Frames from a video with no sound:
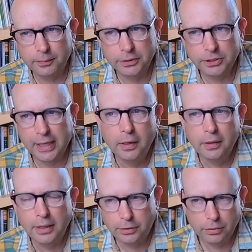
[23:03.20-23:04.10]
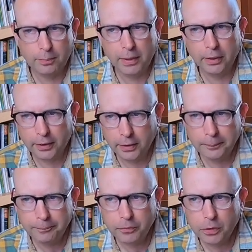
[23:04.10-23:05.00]
the South into America.
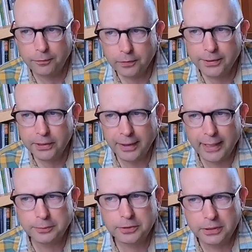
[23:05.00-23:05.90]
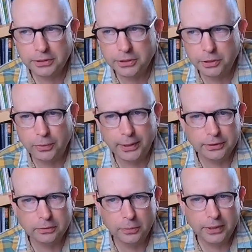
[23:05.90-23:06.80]
To fully grasp this
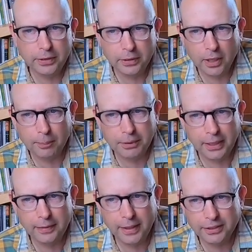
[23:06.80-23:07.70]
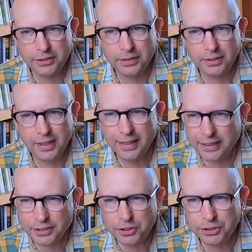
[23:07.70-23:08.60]
situation, we need to comprehend that, is, that it
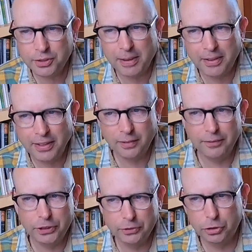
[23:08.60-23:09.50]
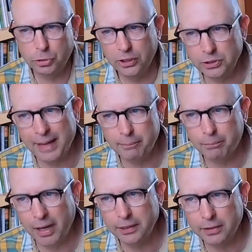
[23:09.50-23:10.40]
isn't just about individual choices to
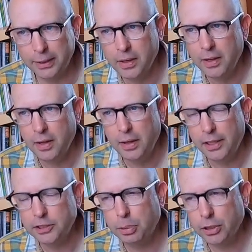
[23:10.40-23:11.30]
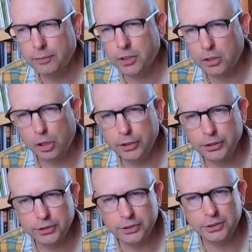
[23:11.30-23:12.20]
migrate. It's part of a
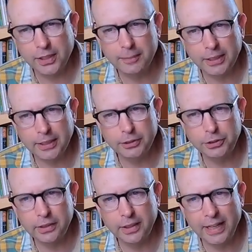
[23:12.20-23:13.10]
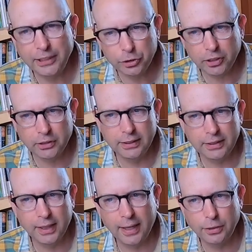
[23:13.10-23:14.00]
larger systemic issue intricately
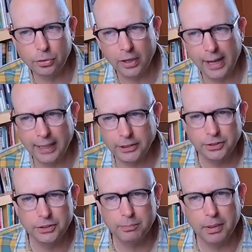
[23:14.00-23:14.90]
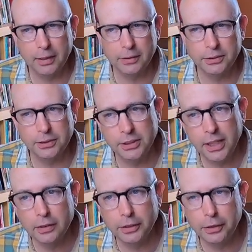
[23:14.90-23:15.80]
tied to our actions and policies
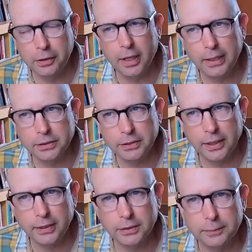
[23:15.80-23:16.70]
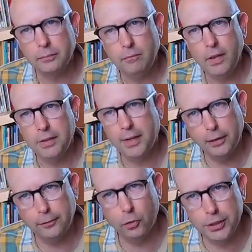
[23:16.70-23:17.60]
here in the United States.
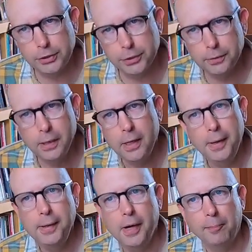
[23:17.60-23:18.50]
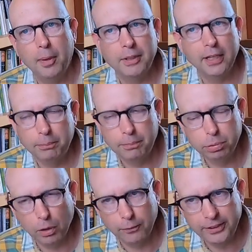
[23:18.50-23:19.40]
Title 42, a public health
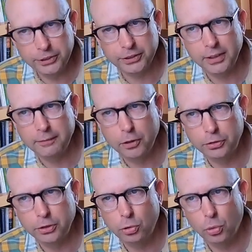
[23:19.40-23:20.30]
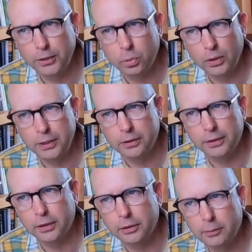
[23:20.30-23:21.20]
provision invoked in 2020
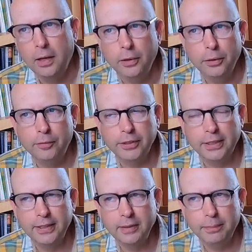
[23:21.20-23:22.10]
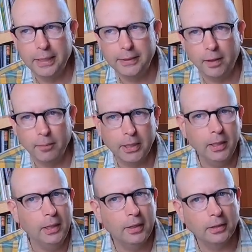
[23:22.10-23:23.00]
during the global COVID 19 pandemic,
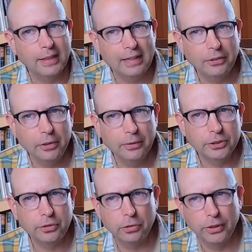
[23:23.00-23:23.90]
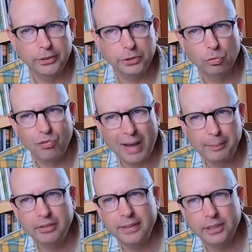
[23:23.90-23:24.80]
allowed U.S. authorities to
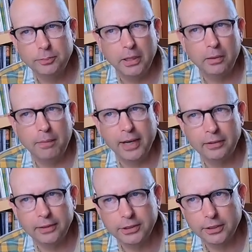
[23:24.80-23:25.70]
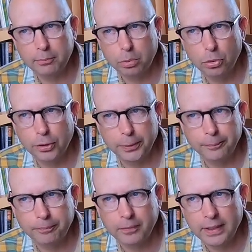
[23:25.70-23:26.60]
rapidly expel migrants at the border.
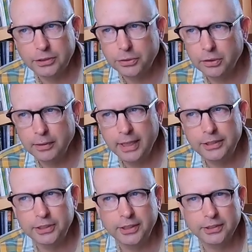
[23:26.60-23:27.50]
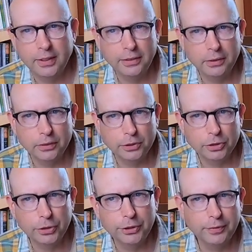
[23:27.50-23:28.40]
Its termination has led to a
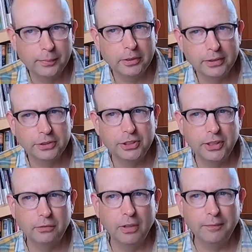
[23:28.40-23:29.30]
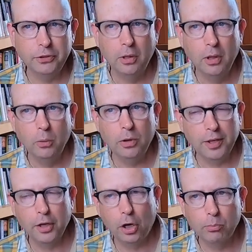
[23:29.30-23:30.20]
surge of immigrants seeking refugee
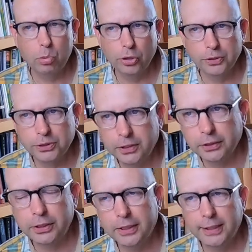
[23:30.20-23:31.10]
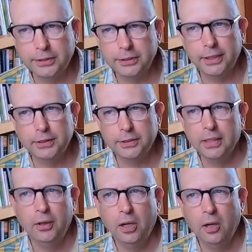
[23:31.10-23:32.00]
within our borders here in the United States.
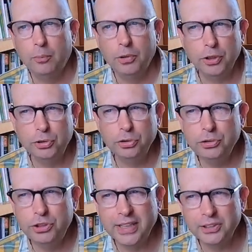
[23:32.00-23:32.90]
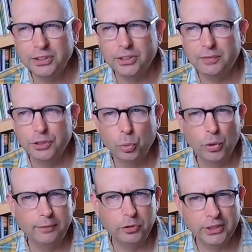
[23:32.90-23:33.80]
But the true genesis of this
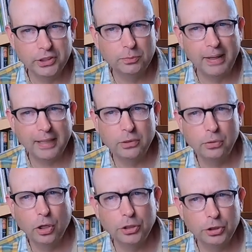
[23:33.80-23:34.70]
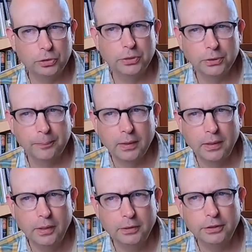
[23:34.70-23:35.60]
wave traces back to our shores,
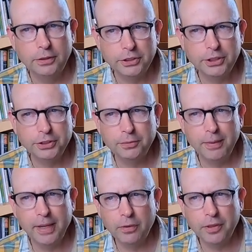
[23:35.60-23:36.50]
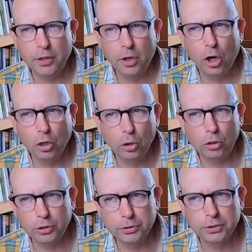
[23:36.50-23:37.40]
to decisions made within our
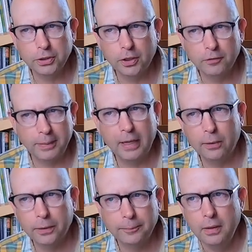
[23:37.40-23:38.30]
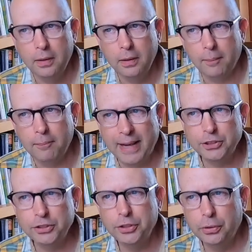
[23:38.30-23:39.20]
halls of power.
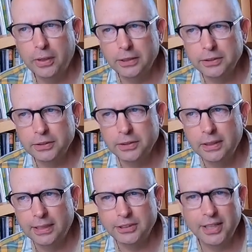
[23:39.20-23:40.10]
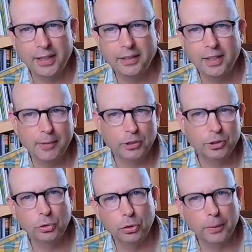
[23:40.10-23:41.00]
Imagine the U.S. as an economic
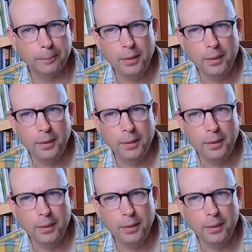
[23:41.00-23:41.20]
storm,